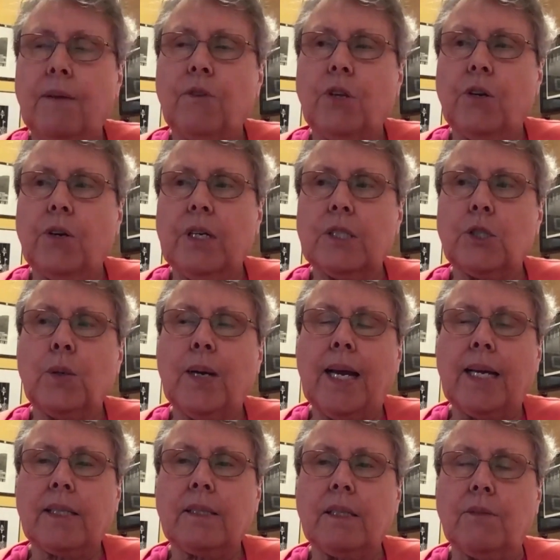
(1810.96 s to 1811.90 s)
their
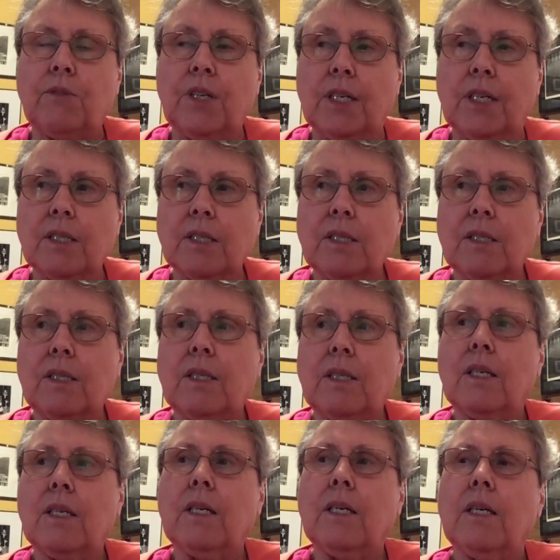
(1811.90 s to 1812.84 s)
attractiveness,
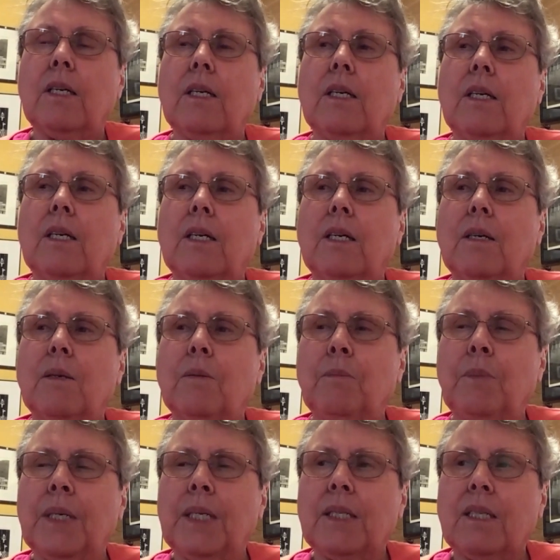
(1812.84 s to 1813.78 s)

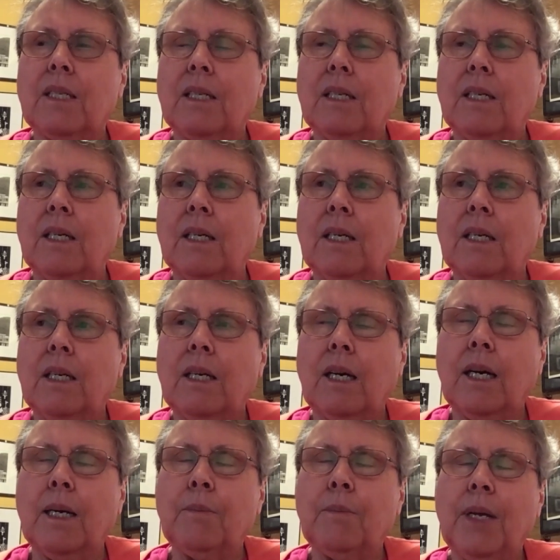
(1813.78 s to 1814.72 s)
but
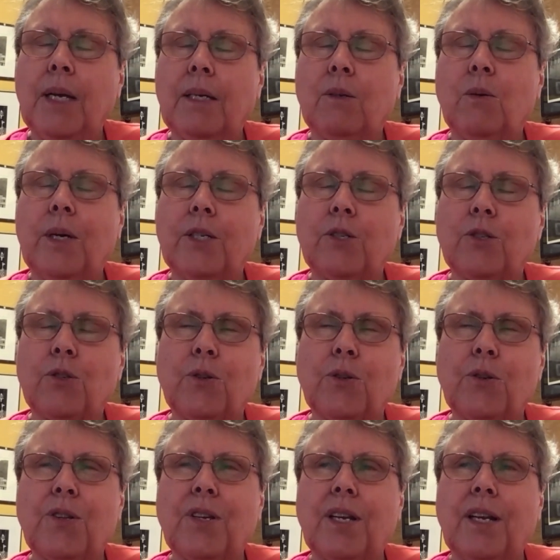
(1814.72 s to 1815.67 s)
I'm not quite
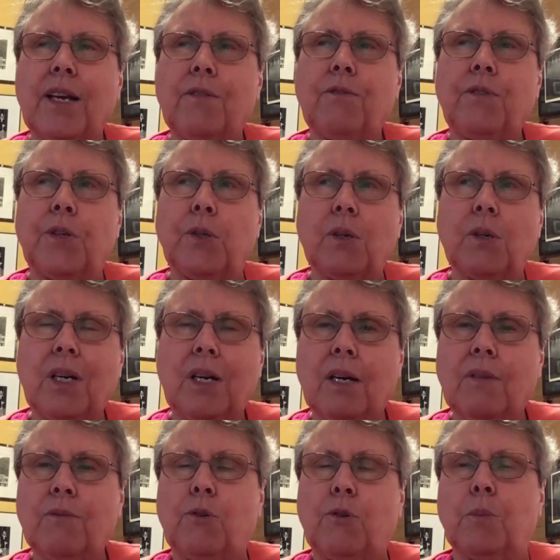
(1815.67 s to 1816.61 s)
sure that I feel
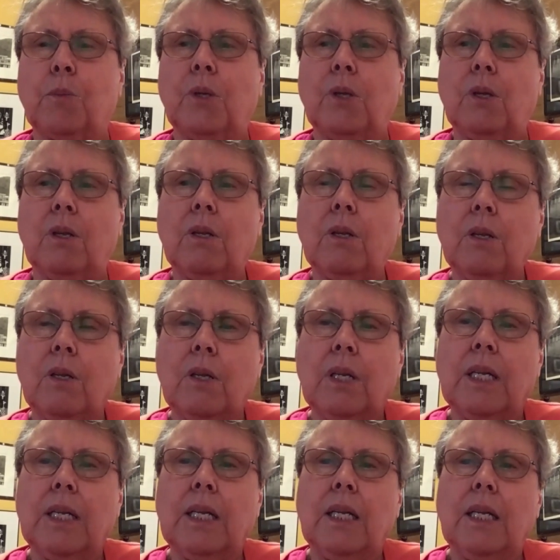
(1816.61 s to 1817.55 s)
comfortable
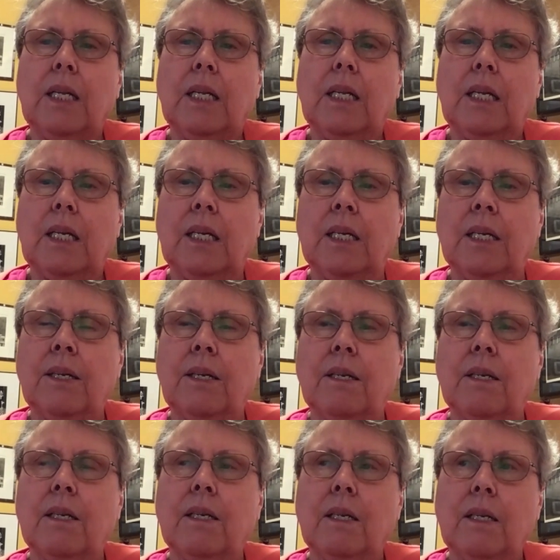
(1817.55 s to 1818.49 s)

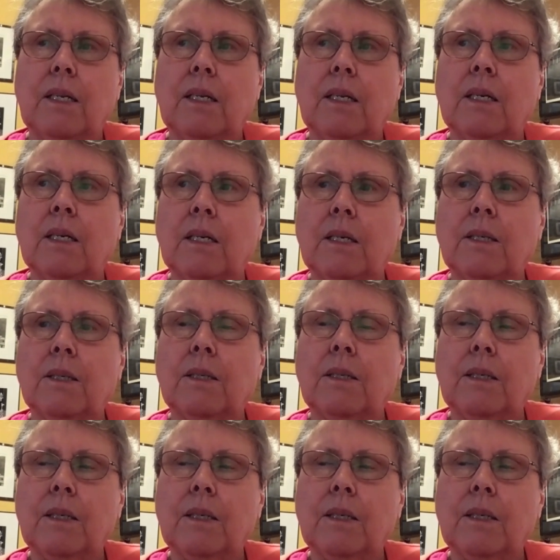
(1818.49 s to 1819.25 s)
in uh,